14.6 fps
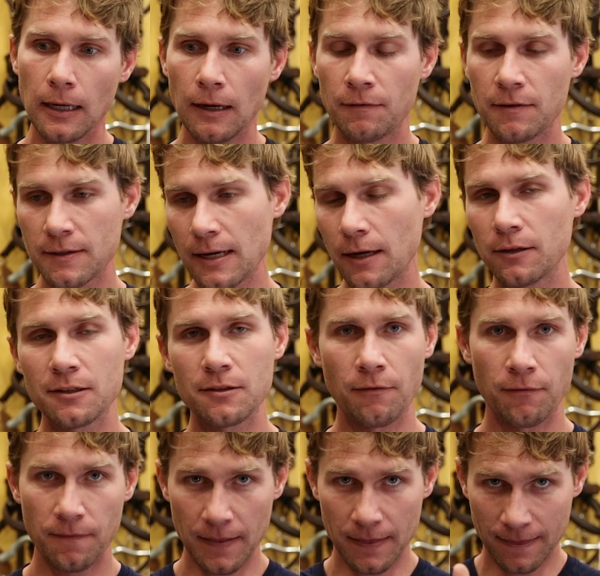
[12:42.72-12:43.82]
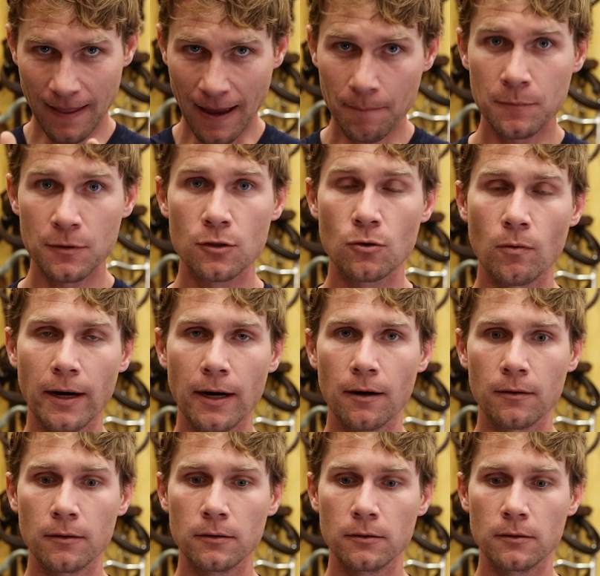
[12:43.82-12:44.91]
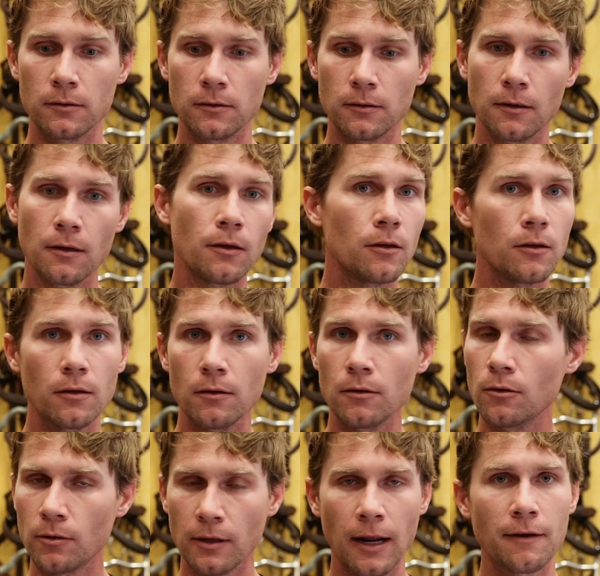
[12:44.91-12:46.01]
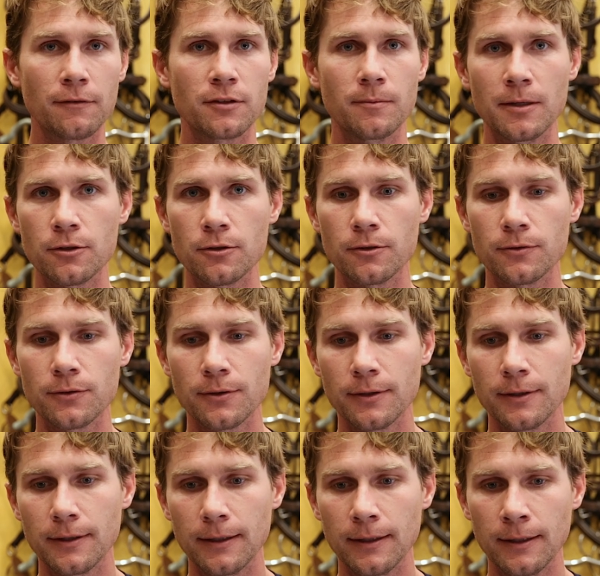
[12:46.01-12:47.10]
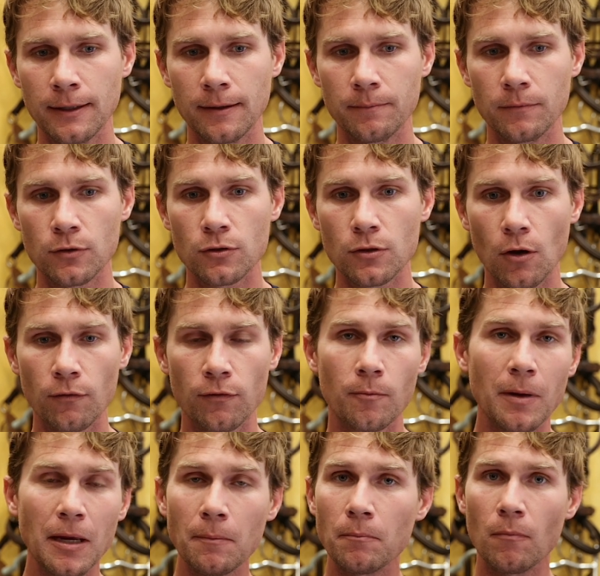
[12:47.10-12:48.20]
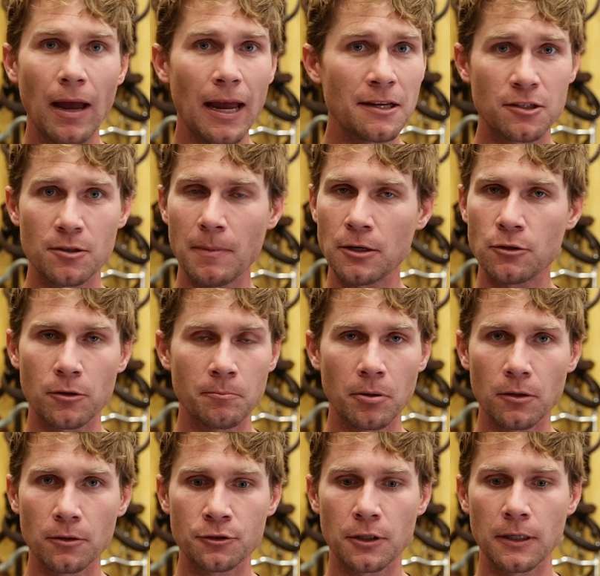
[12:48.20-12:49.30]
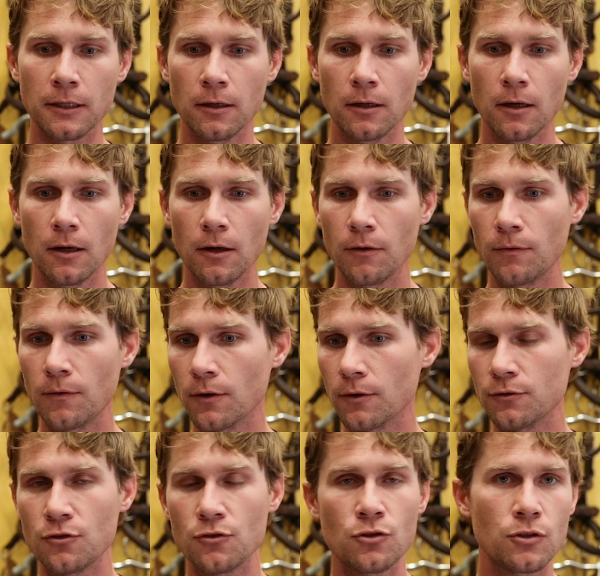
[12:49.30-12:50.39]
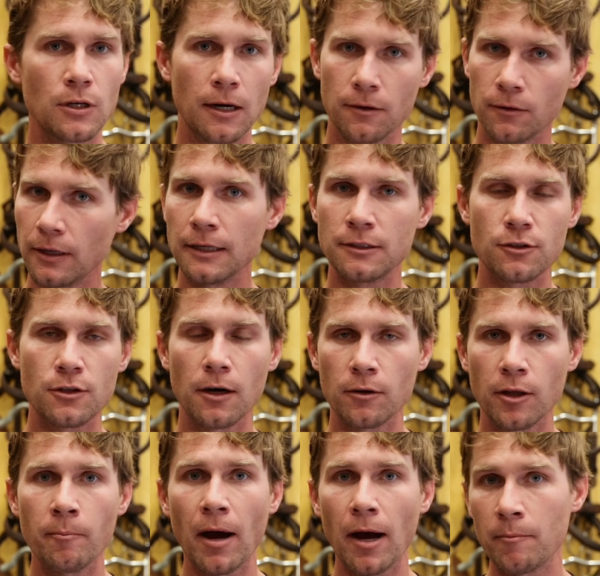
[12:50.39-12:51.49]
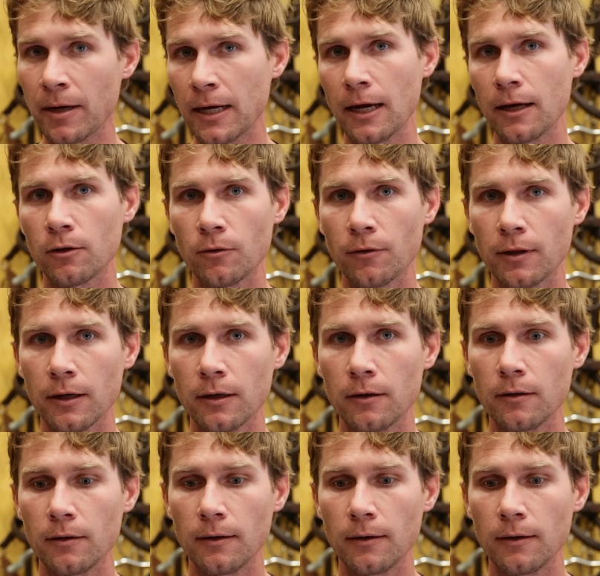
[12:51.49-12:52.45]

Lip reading: if the saddle doesn't fit them square, you can have some issues. So for me, asymmetric bulging, it's generally a biomechanical thing.